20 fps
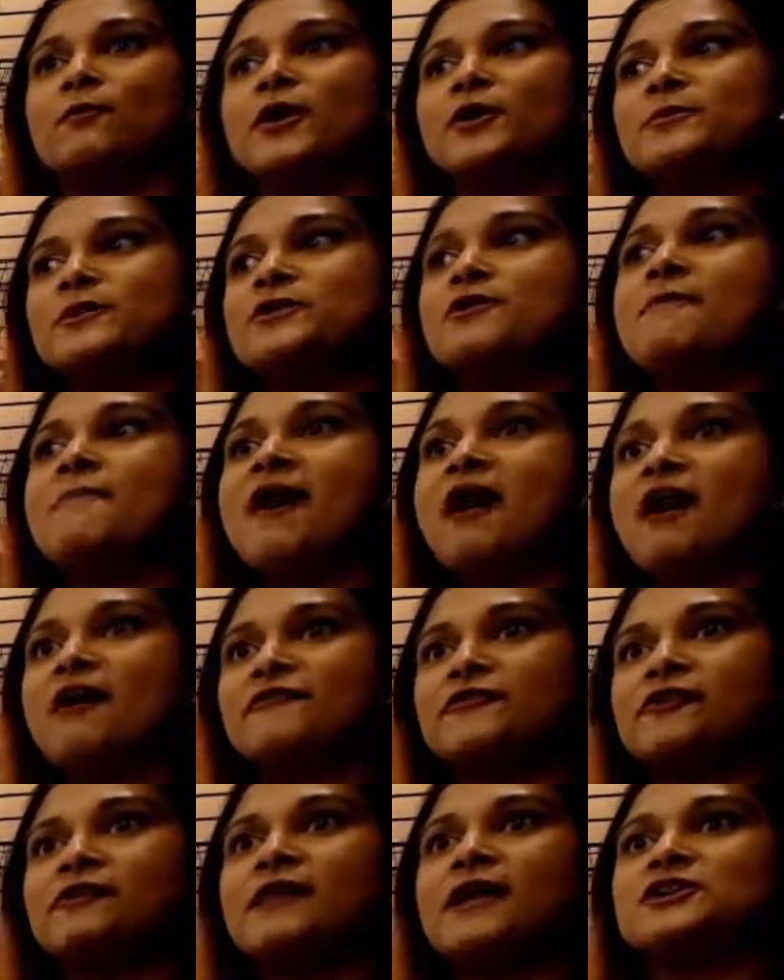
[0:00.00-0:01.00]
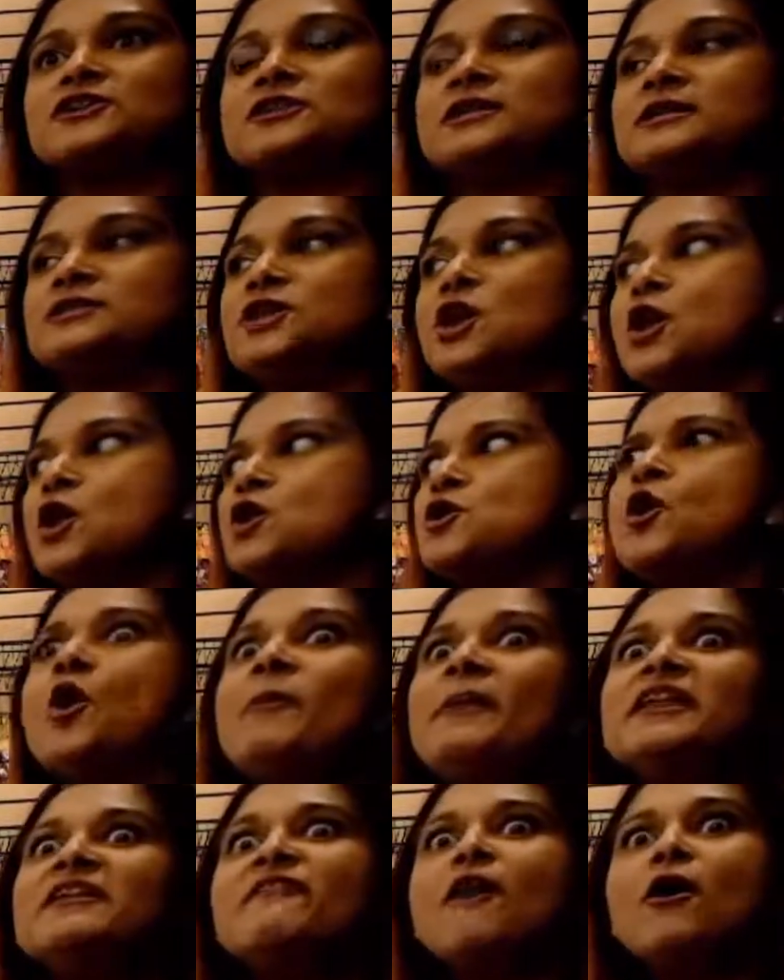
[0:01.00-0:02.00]
What do we know about off-year elections?
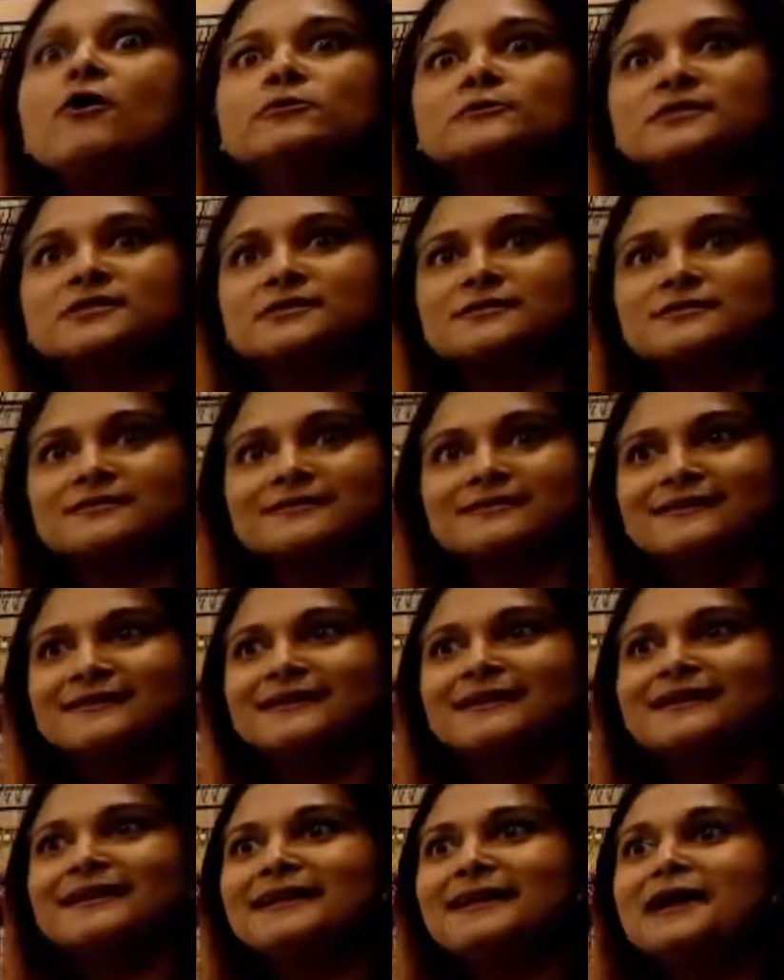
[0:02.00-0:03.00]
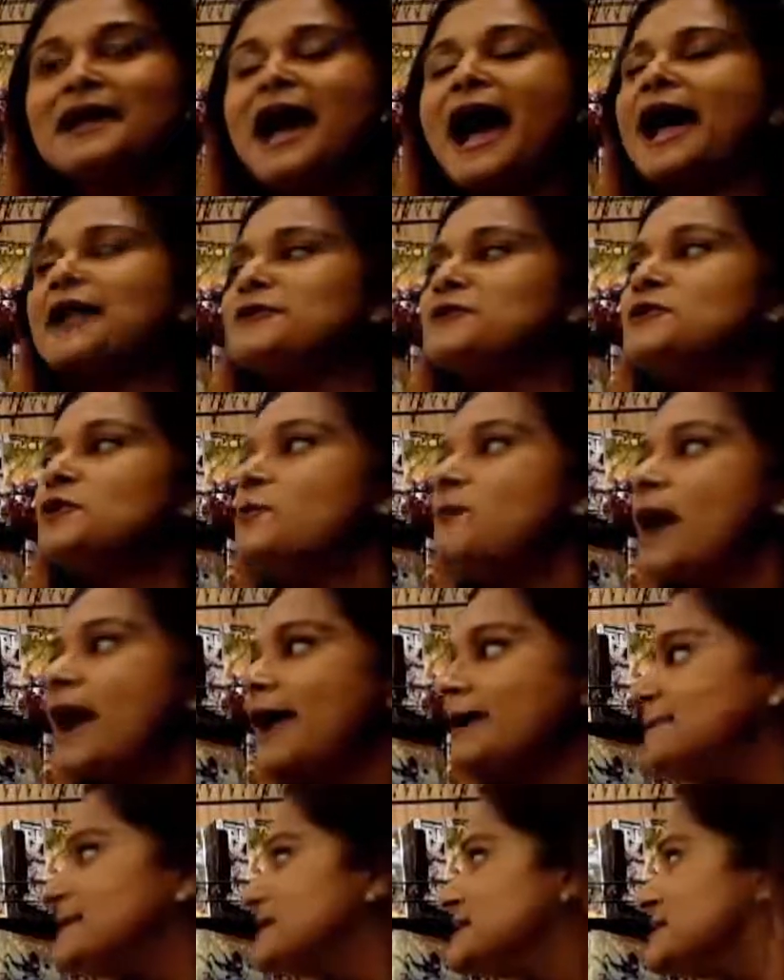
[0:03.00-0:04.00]
Nobody votes. I don't know
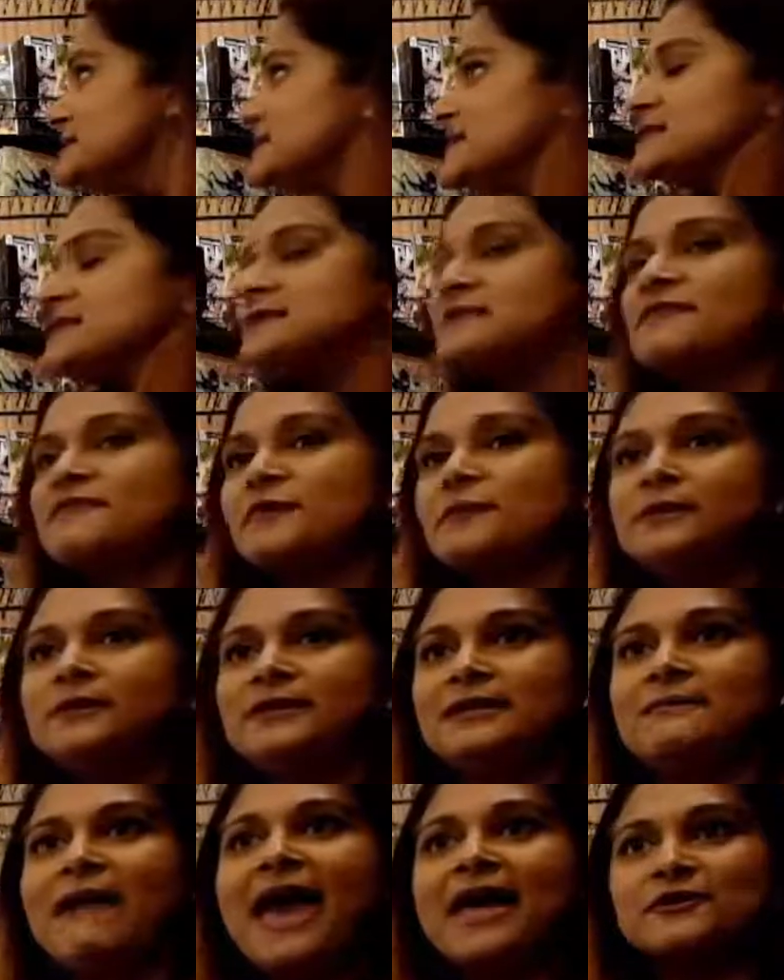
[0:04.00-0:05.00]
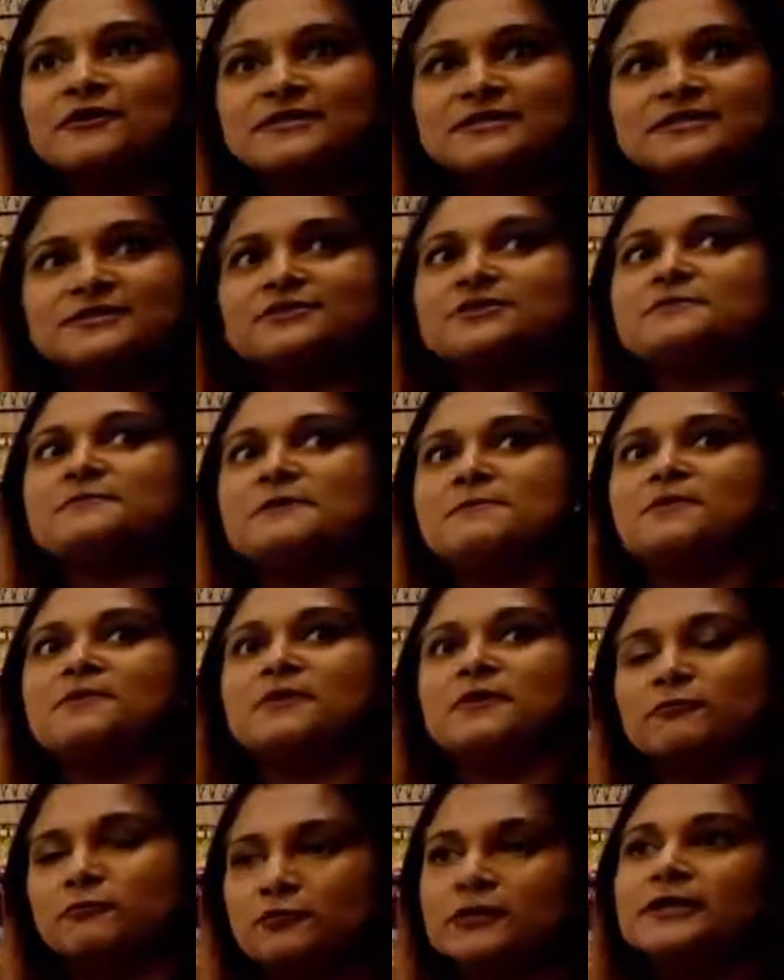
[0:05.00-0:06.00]
why, because this is the stuff that really matters. These are the people
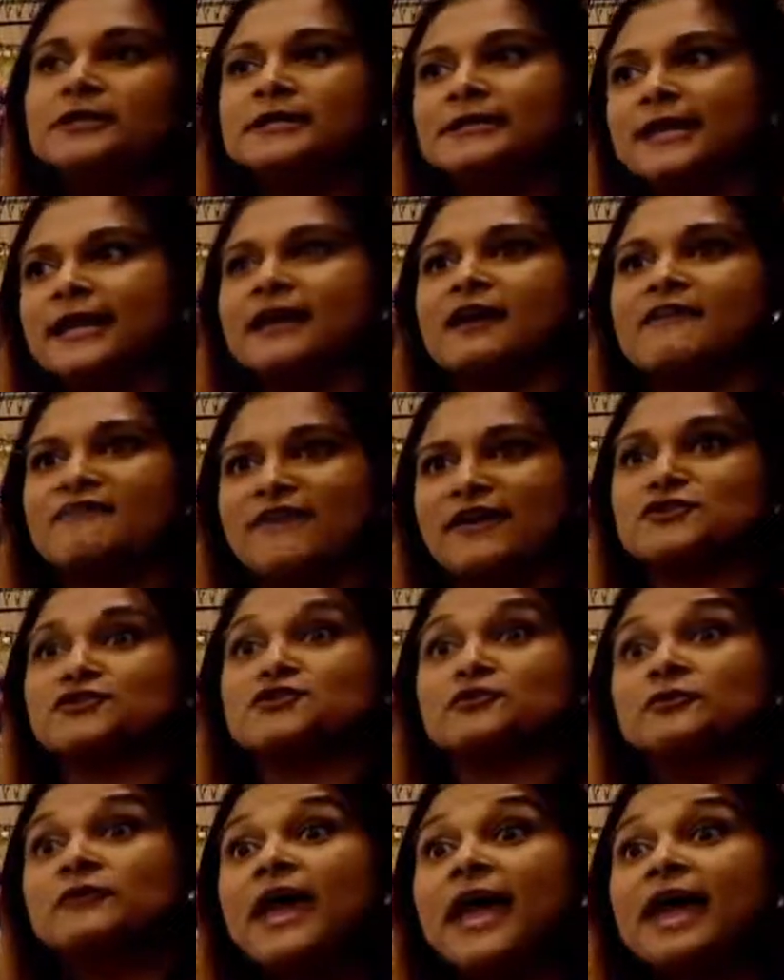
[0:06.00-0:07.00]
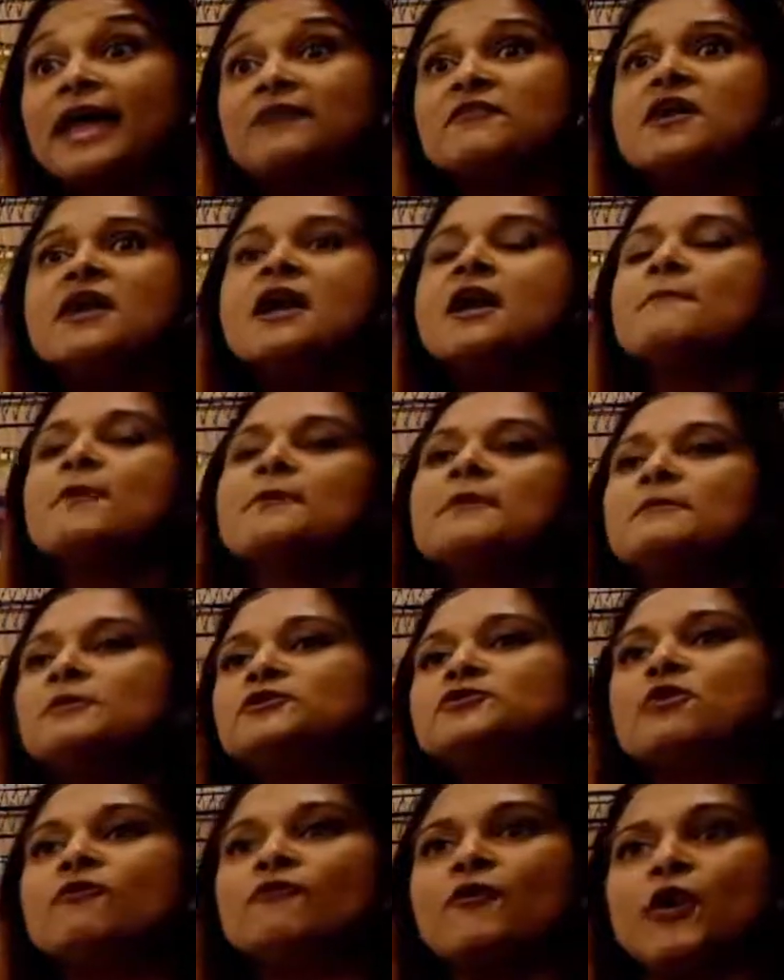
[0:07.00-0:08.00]
that really like affect your life, but people
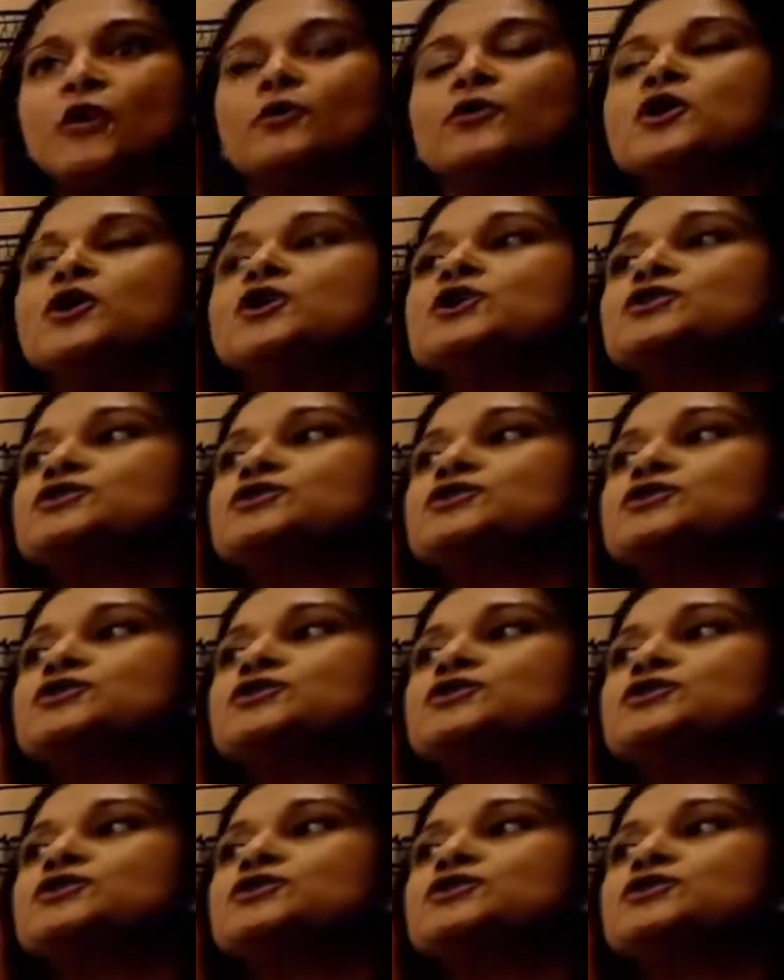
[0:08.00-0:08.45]
don't vote.